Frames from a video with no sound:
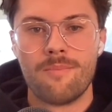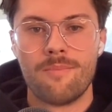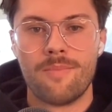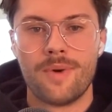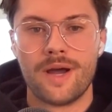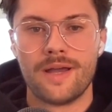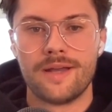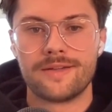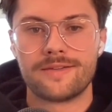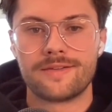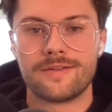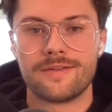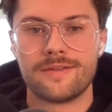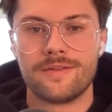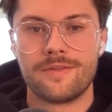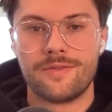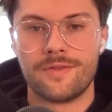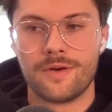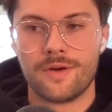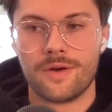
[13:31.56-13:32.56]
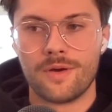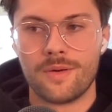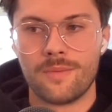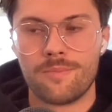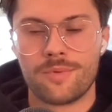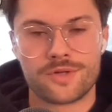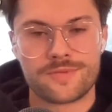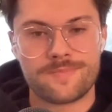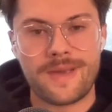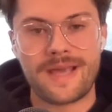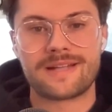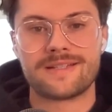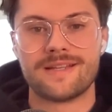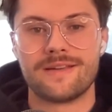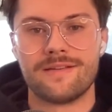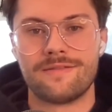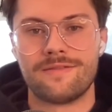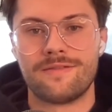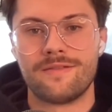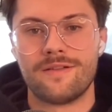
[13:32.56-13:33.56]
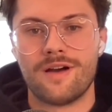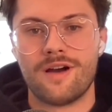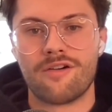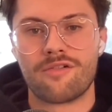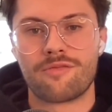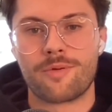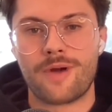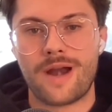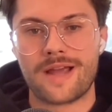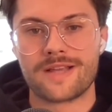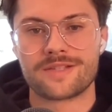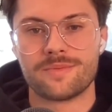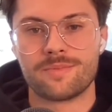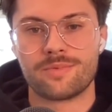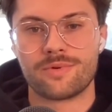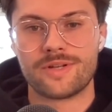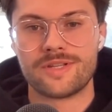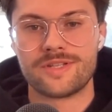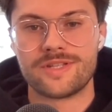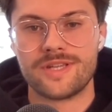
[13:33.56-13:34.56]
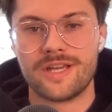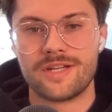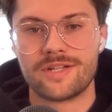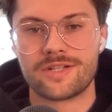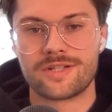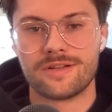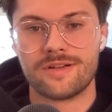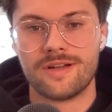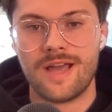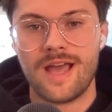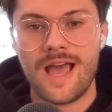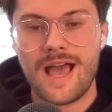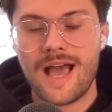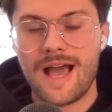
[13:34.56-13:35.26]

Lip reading: but the perspective price appreciation?